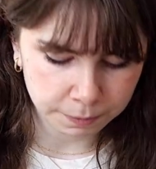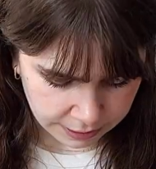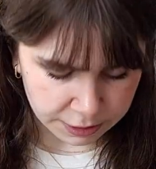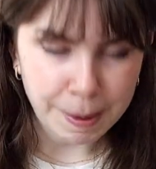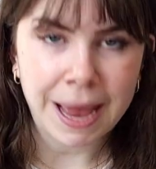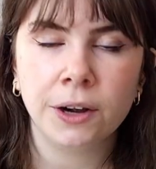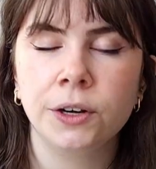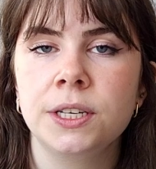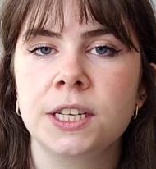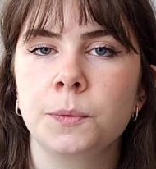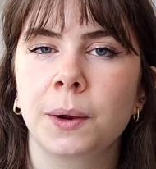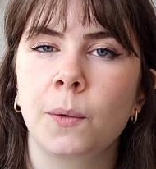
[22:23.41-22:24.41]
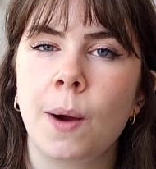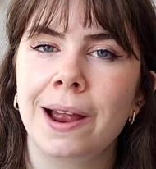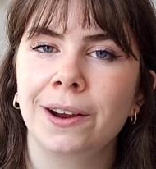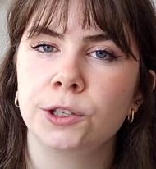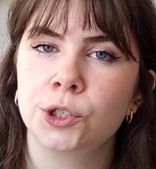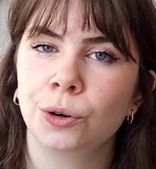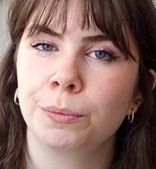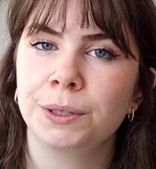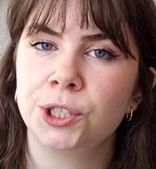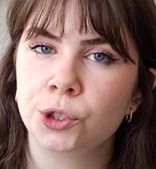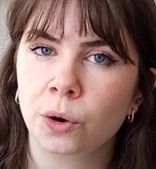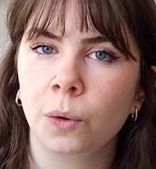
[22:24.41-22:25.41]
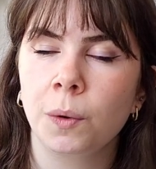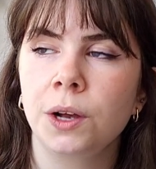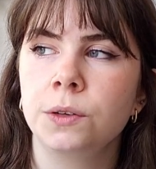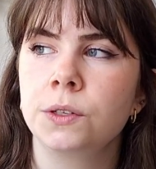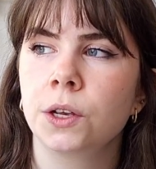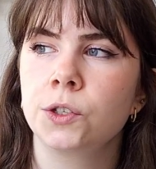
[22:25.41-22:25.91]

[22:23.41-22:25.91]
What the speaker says: This pattern does require German short rows,